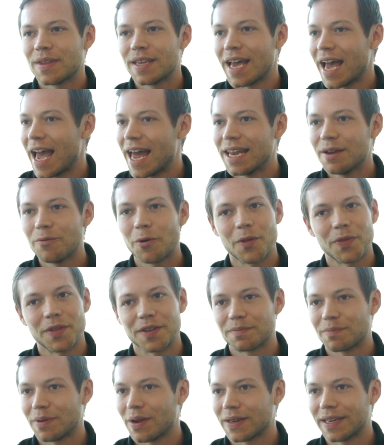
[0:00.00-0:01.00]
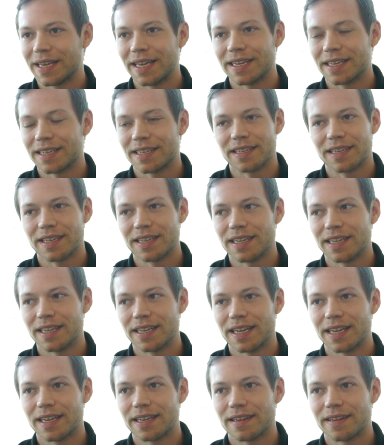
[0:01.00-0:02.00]
yeah, anyone that's plugging into
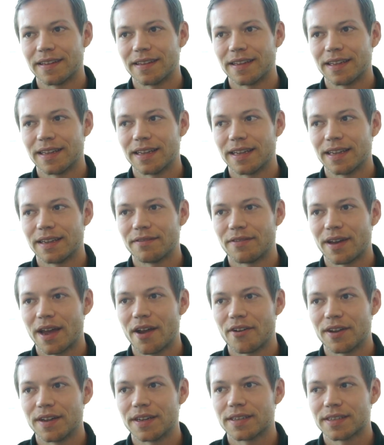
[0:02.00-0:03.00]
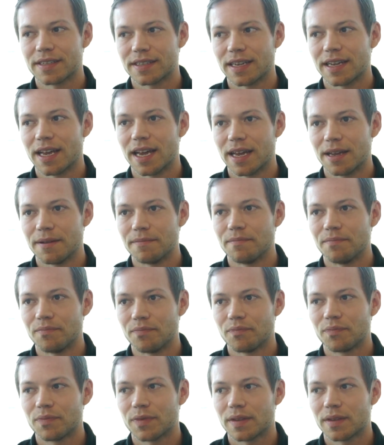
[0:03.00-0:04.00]
the into the various um,
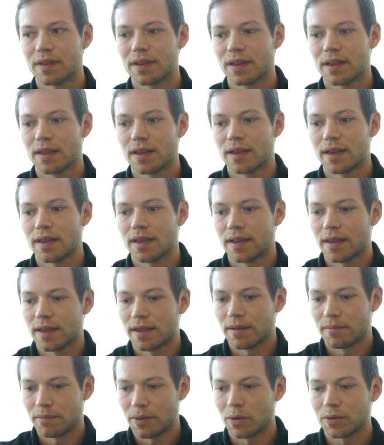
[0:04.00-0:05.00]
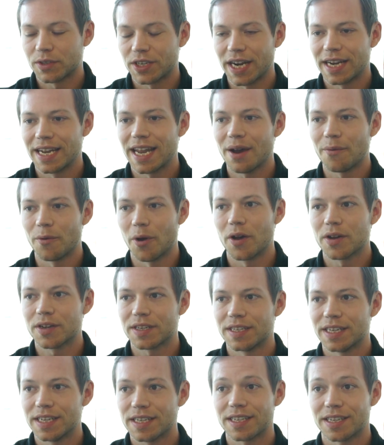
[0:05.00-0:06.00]
blockchain
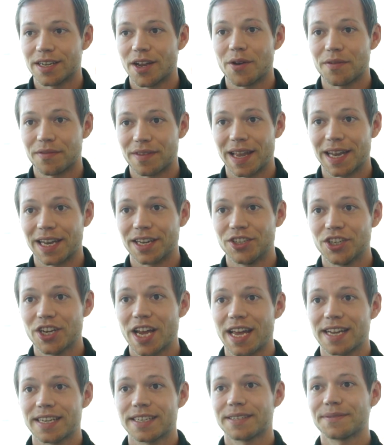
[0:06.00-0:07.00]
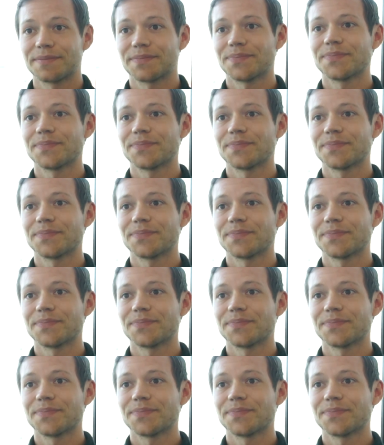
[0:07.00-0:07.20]
networks needs to know if they're legit.